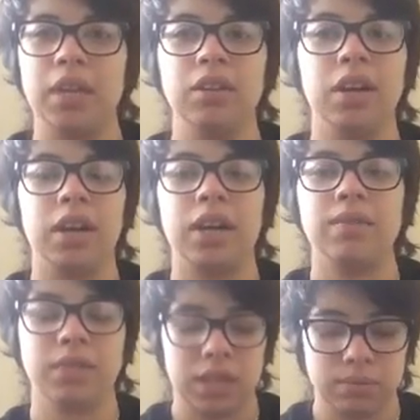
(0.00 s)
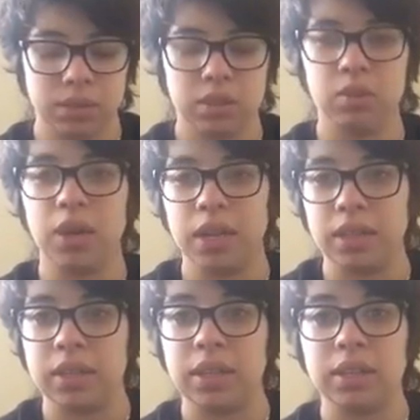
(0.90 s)
You're not gonna have time to do
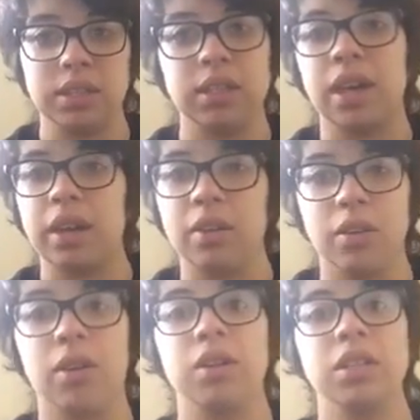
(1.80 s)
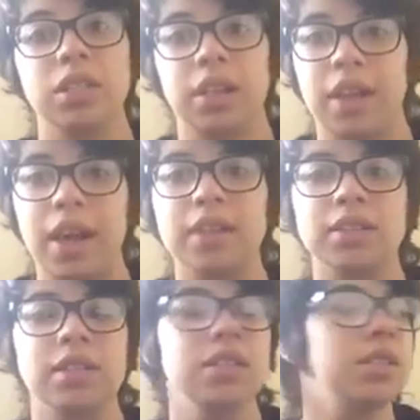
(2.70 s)
anything because you gotta go to all these
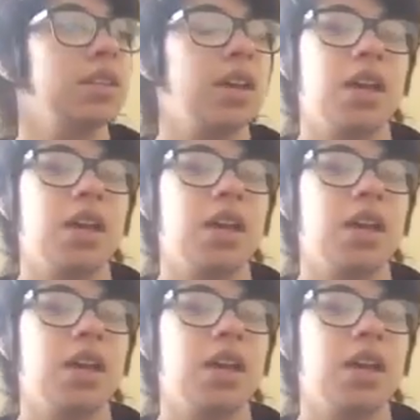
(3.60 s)
classes.